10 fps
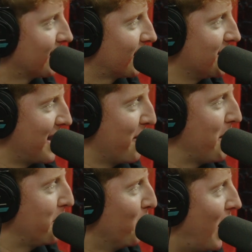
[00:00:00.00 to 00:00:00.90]
Because I
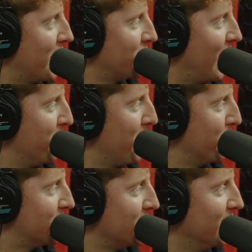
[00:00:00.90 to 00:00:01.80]

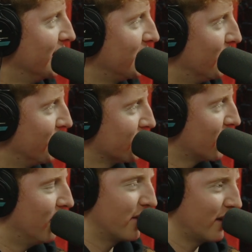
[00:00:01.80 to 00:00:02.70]
remember seeing it and and I was,
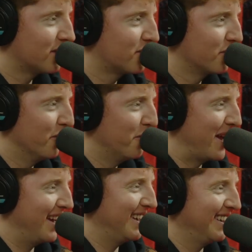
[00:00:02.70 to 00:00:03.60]
I think that's True
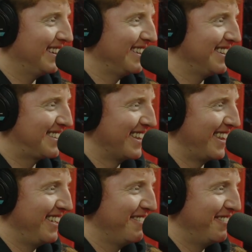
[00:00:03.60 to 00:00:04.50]
Romance. And
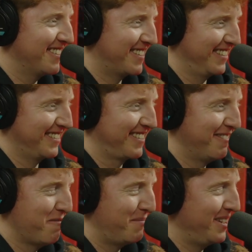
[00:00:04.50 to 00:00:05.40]
then it was just
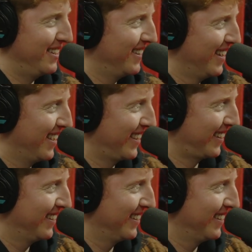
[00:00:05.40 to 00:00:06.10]
her being like,